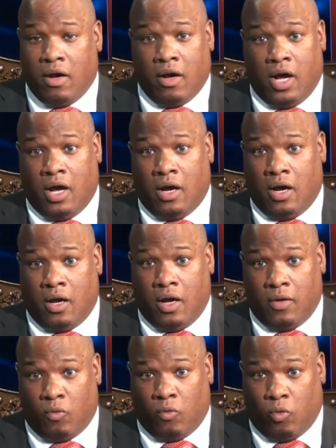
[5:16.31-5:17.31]

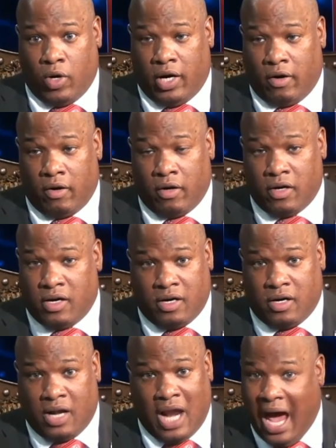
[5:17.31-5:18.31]

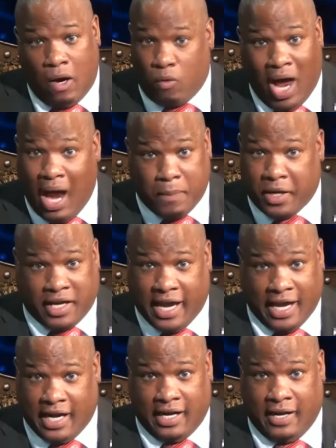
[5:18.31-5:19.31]
not Robert
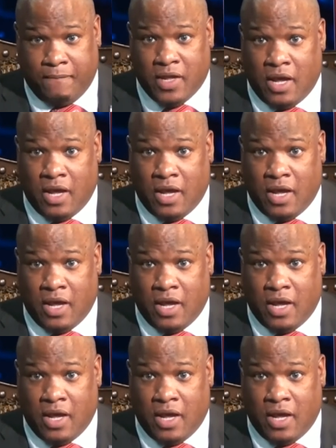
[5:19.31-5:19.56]
Kennedy,